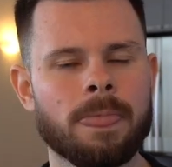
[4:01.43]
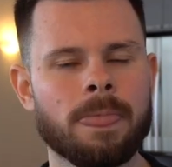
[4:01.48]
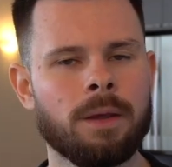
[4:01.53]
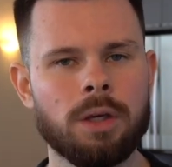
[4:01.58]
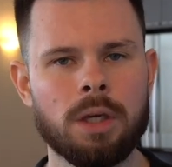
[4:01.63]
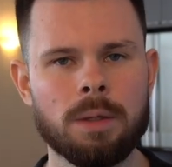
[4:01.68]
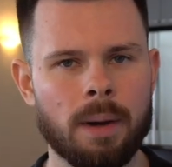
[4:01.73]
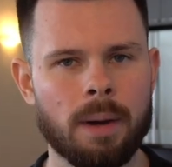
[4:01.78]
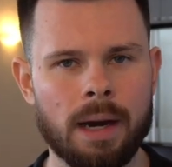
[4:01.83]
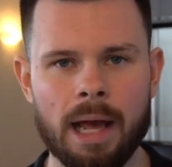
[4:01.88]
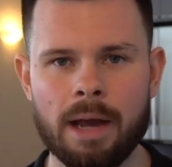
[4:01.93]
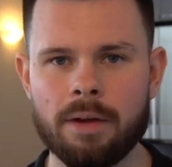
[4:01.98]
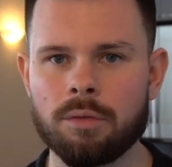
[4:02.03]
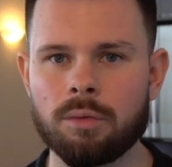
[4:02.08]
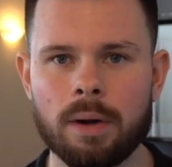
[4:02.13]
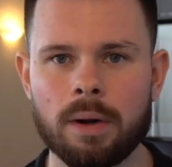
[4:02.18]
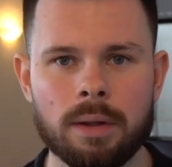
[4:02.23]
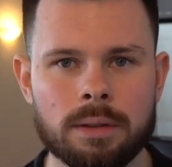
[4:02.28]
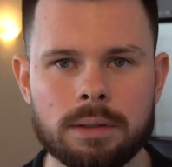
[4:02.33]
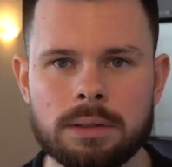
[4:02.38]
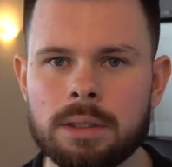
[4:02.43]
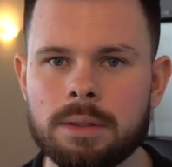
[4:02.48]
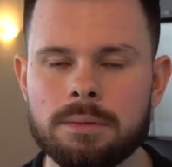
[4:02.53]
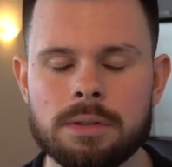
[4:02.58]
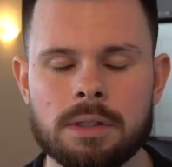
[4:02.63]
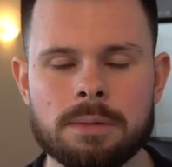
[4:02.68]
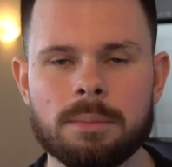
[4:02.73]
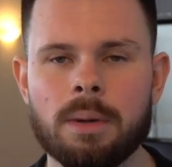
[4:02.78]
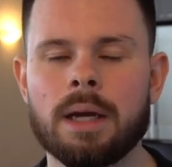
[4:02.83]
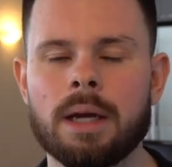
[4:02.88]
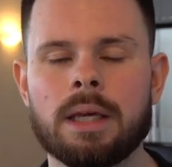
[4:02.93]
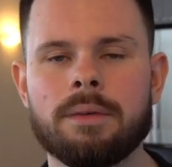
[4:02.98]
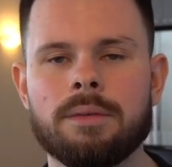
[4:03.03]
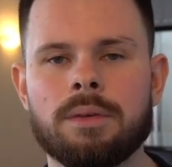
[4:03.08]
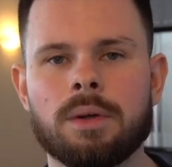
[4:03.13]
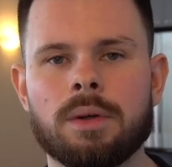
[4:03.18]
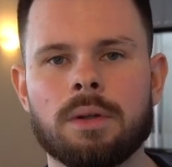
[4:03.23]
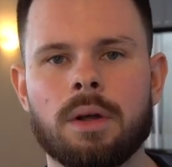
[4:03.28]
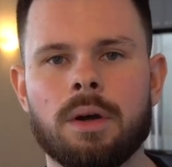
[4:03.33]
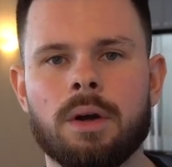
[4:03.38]
You might have relatives that might give
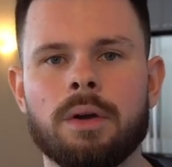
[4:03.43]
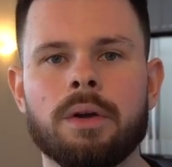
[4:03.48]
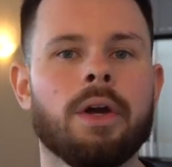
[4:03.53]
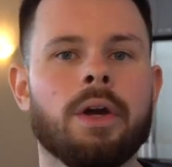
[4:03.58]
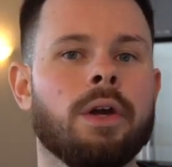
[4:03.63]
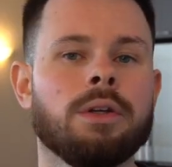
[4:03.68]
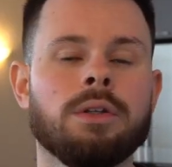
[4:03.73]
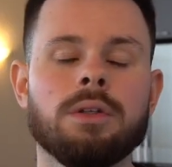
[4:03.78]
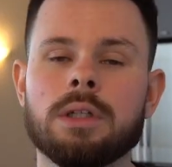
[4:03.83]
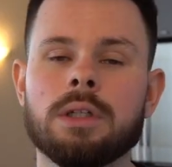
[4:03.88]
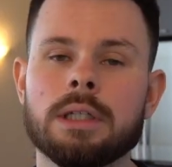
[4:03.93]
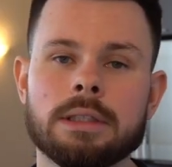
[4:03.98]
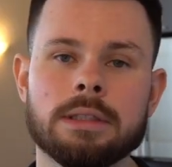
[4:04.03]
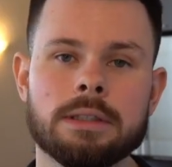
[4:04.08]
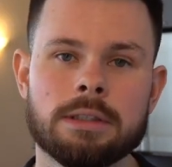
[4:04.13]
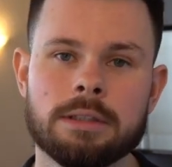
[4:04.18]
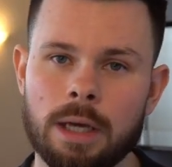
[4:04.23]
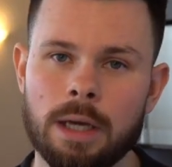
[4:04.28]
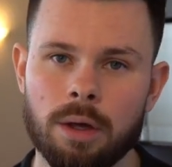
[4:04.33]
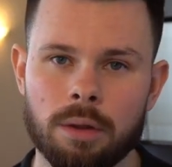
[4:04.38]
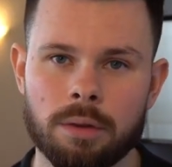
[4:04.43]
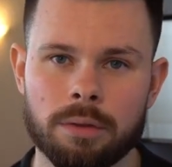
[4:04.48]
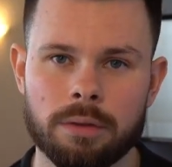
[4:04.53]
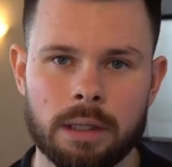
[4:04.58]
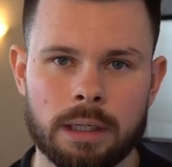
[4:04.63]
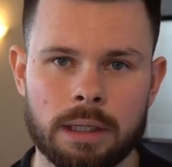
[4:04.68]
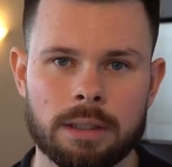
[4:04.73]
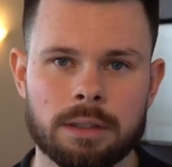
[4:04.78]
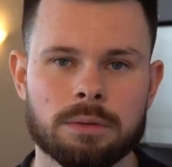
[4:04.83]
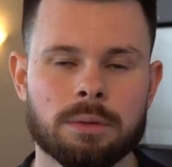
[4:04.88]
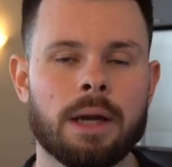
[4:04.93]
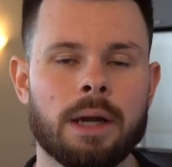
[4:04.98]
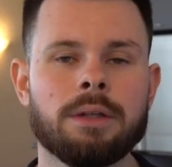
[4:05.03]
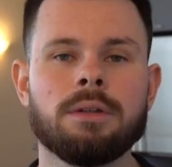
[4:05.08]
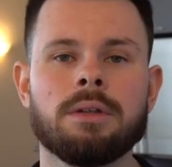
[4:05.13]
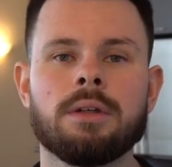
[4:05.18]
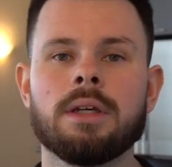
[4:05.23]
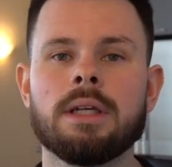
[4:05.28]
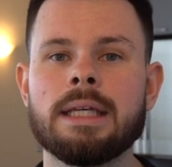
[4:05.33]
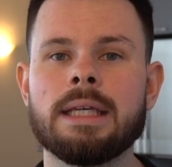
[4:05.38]
you a loan. You can sell things, right? You
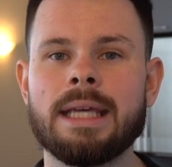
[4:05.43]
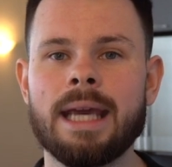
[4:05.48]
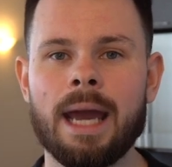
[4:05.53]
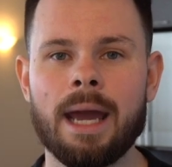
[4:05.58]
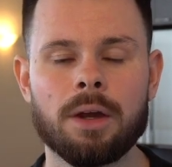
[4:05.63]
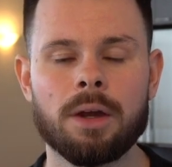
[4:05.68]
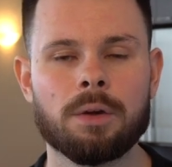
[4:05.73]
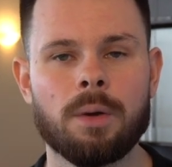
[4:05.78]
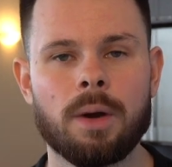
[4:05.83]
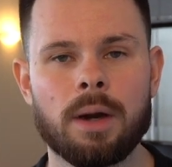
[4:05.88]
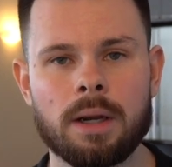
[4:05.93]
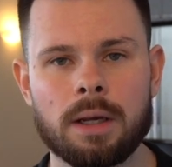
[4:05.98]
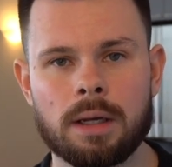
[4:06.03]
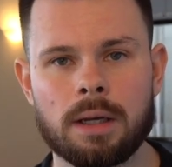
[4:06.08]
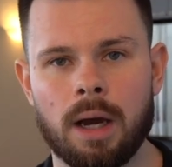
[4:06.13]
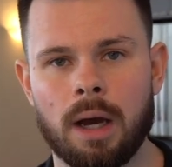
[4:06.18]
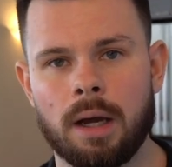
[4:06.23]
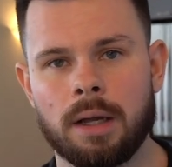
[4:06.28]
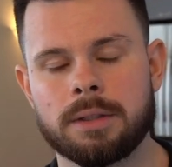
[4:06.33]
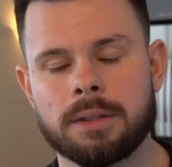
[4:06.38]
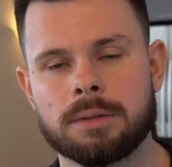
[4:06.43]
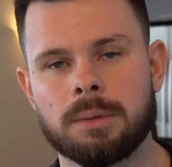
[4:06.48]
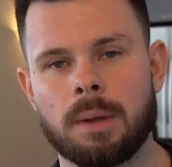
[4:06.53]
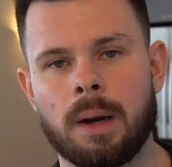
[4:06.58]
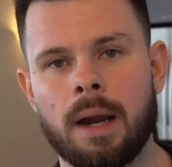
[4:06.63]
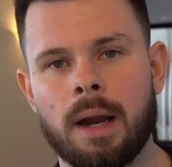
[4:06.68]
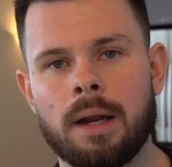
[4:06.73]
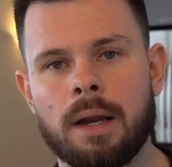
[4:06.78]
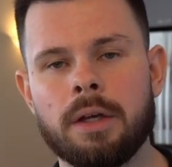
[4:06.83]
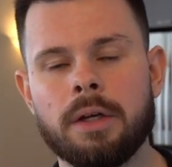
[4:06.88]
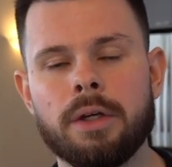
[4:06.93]
can get credit cards, right?